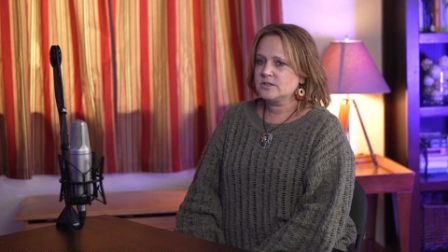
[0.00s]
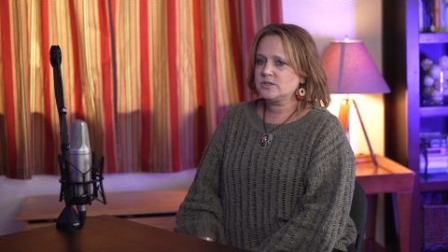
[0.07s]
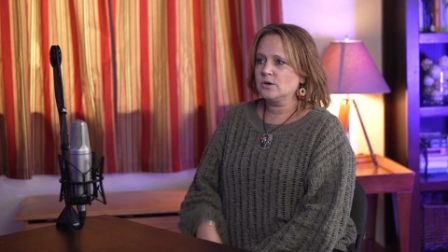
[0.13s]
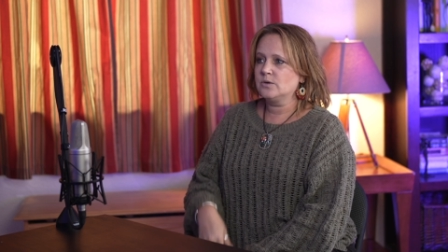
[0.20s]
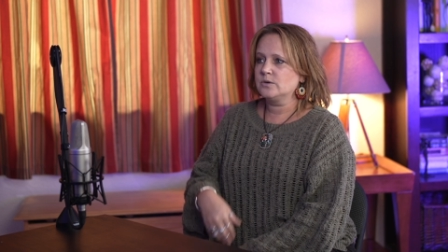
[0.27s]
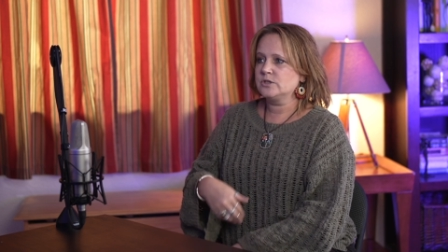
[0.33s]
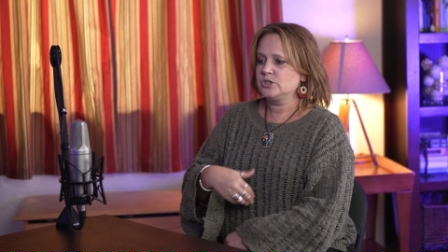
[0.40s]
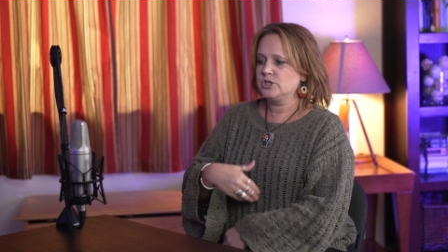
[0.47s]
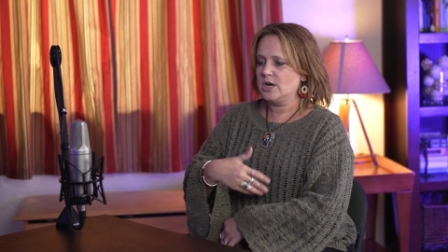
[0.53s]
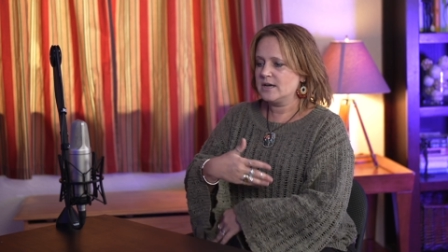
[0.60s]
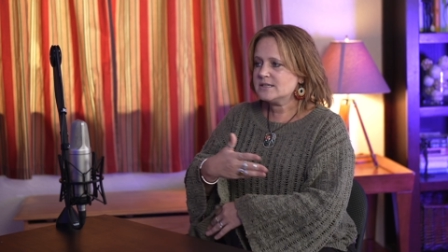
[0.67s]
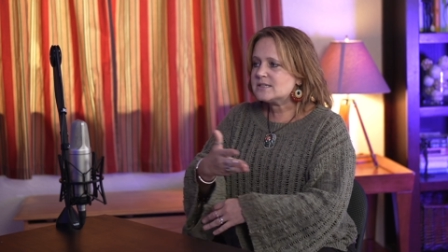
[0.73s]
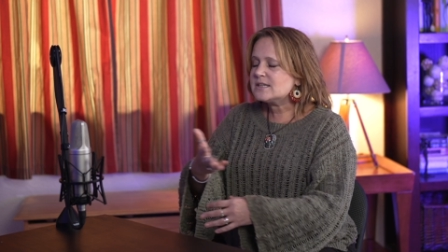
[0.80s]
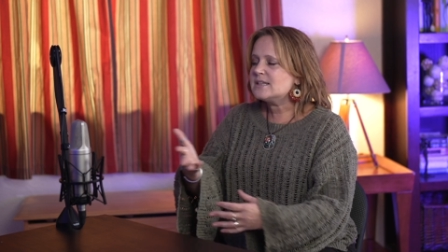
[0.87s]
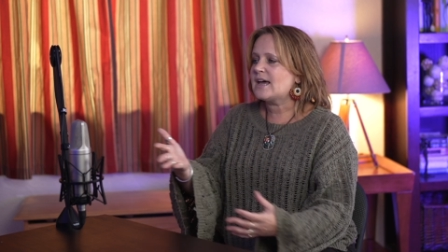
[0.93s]
so
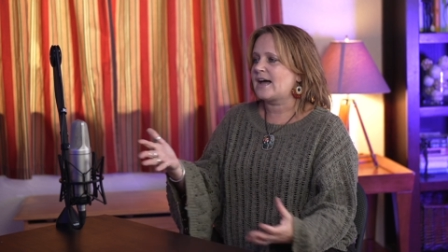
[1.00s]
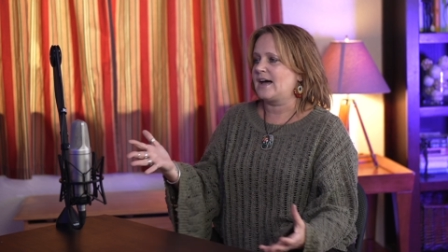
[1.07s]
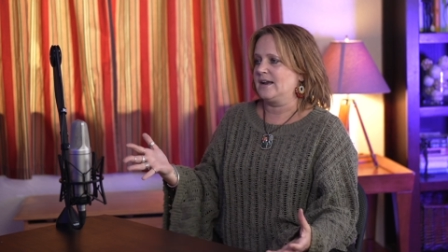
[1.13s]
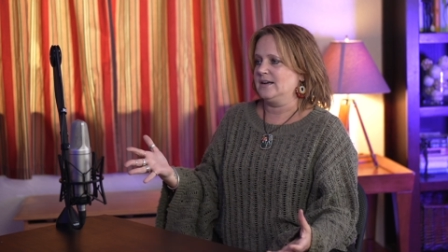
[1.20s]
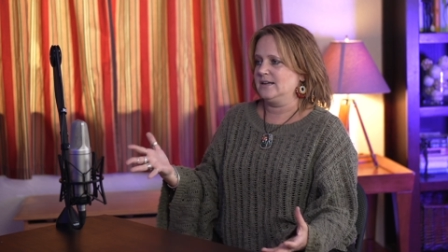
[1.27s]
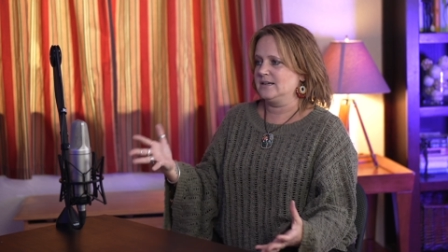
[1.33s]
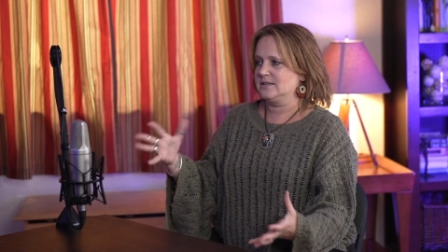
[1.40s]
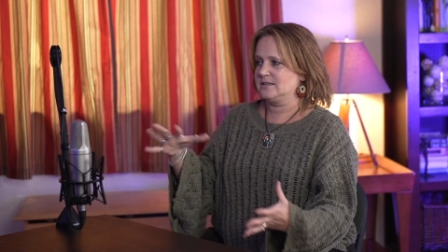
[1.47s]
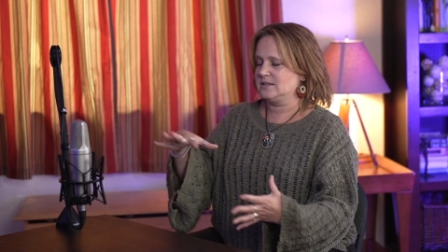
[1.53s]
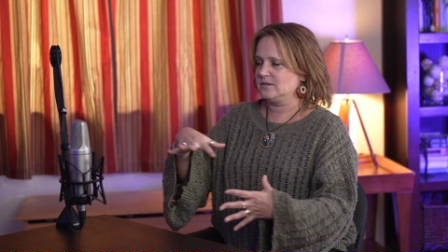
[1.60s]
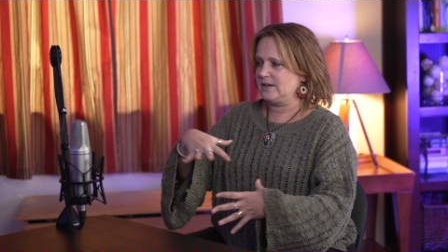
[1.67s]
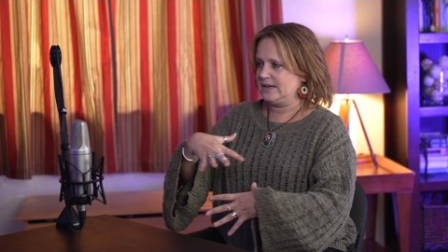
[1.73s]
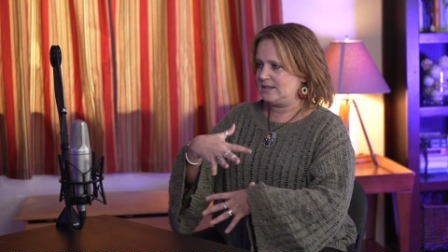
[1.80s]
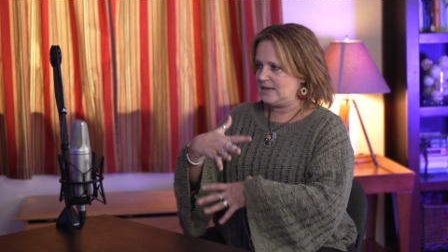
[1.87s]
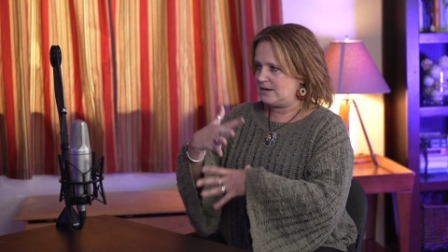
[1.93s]
just that is
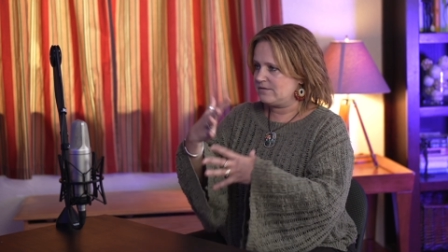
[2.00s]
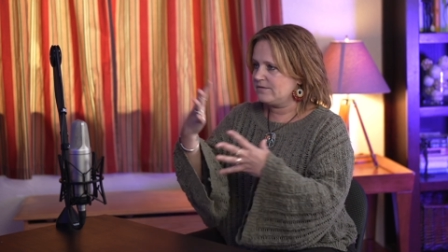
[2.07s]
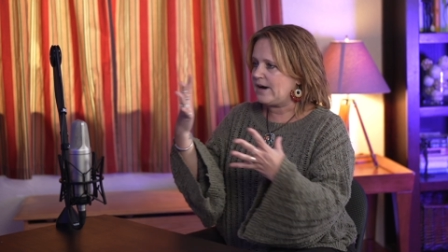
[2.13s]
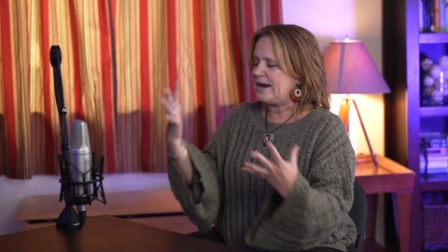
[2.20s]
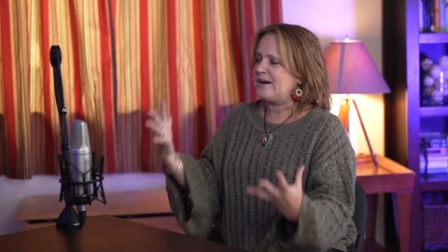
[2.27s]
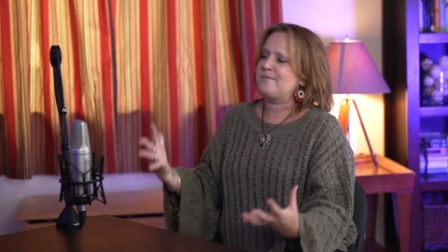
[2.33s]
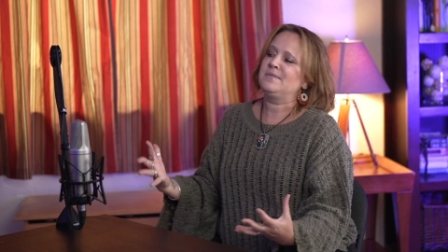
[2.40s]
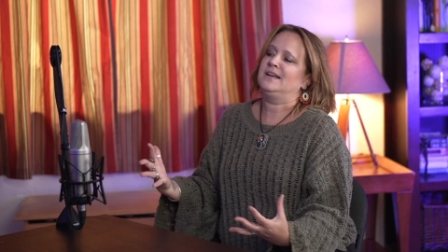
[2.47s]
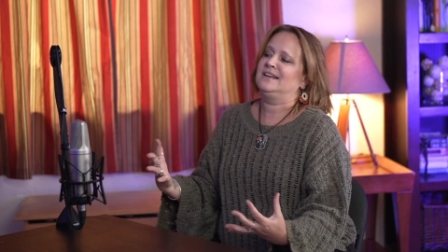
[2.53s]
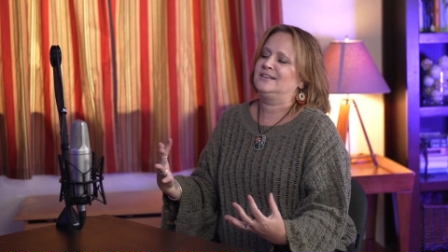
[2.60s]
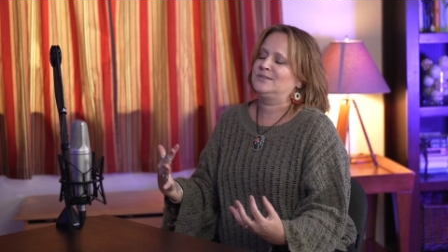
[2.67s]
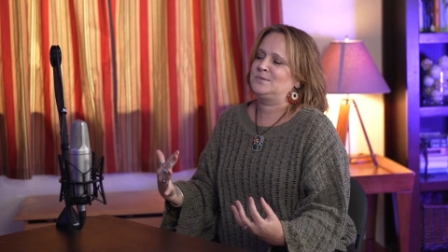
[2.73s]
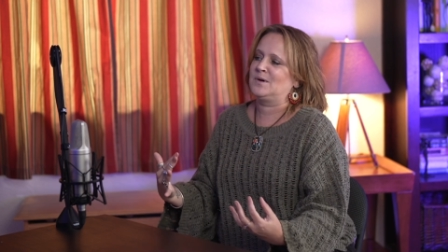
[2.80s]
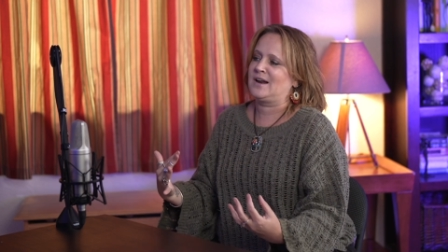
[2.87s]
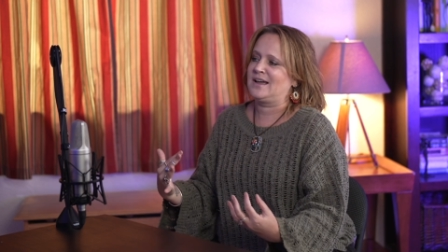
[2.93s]
like the environment
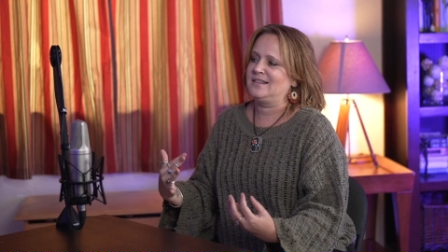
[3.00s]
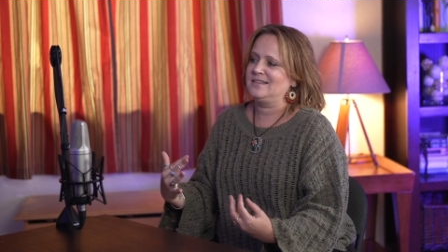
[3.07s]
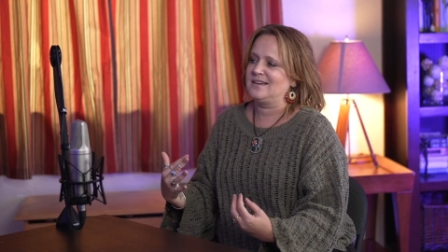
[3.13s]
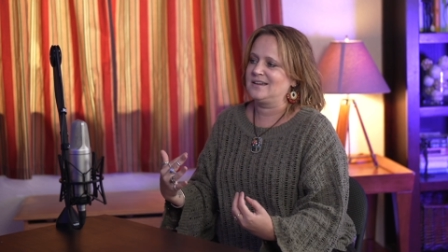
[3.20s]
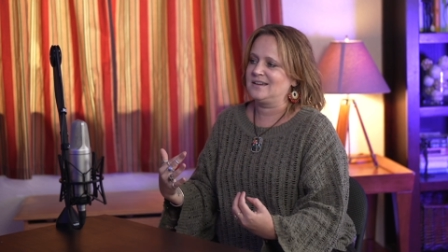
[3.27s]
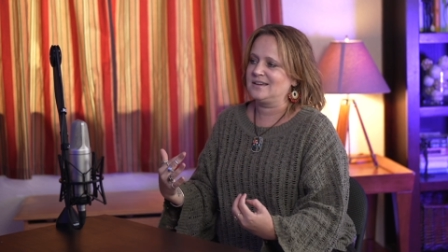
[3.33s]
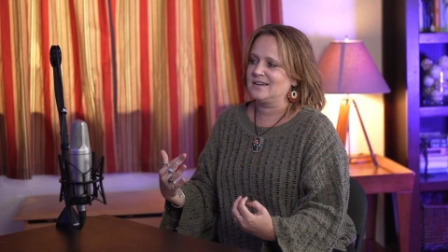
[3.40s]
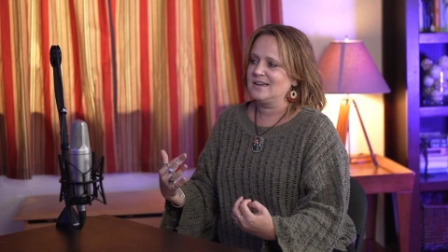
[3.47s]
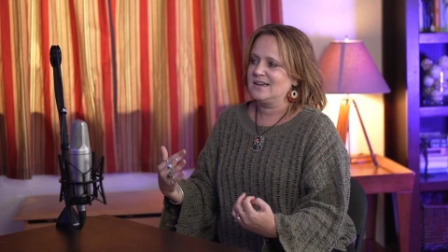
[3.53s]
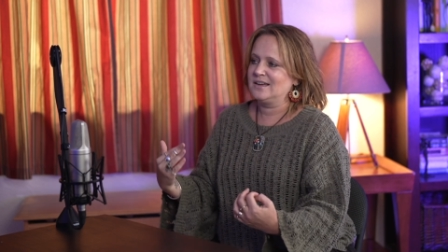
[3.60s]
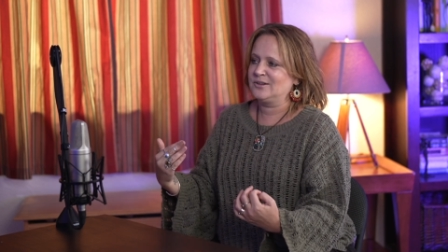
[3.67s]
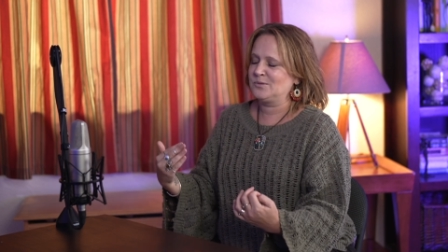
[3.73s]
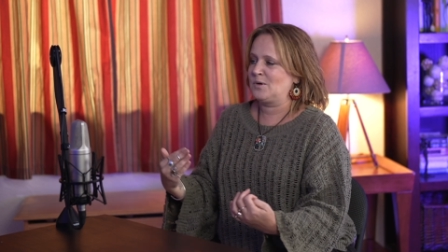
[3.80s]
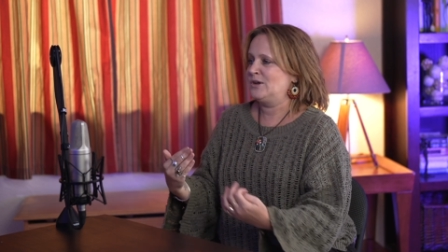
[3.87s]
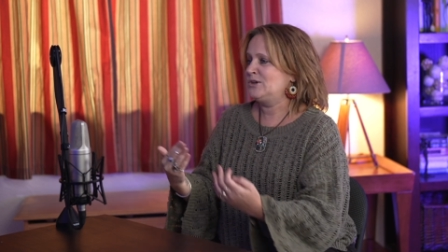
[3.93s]
is what I think
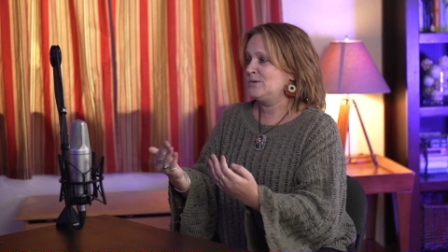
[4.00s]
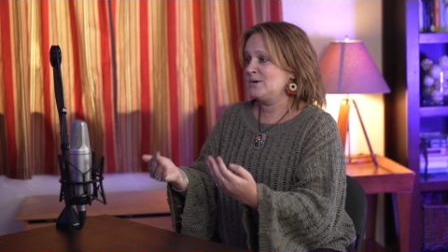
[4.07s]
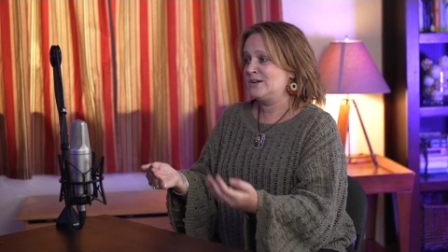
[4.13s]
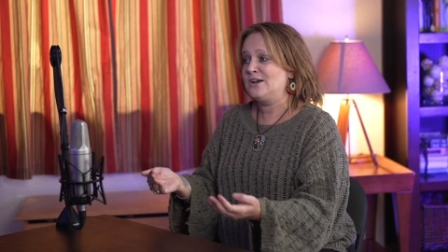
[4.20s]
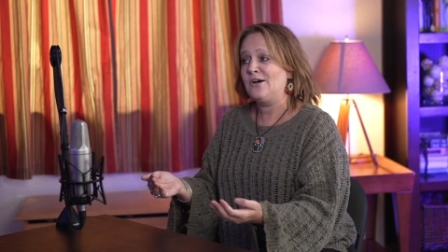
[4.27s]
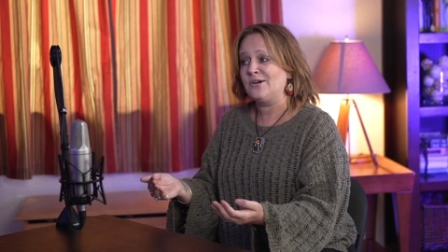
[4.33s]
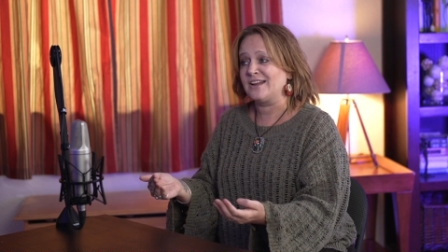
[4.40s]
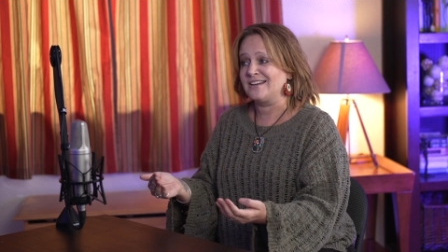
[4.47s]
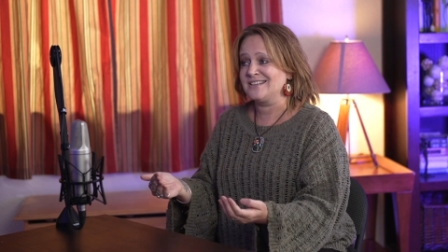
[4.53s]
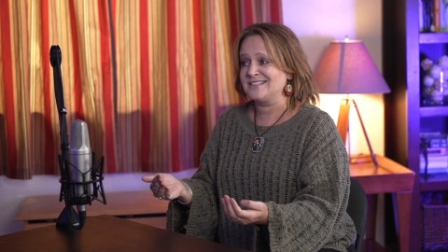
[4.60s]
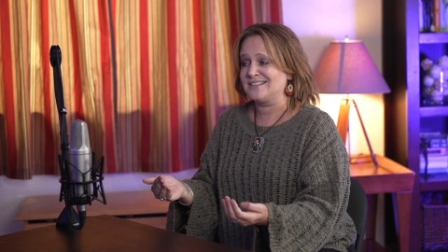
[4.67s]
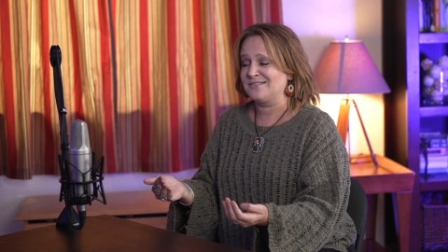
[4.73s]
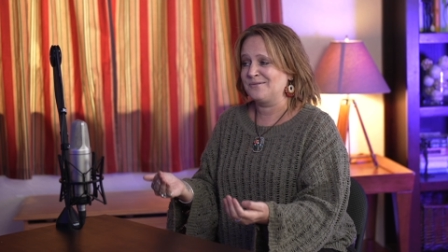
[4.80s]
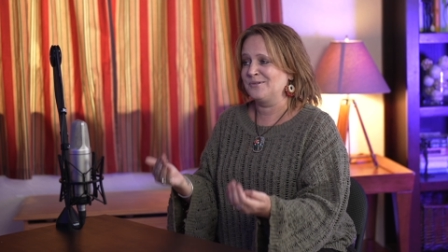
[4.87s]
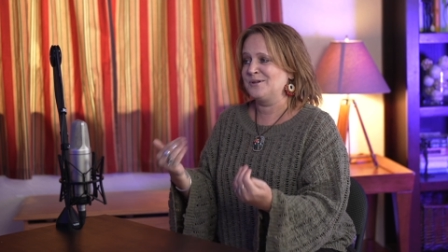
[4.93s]
is what you would notice mm.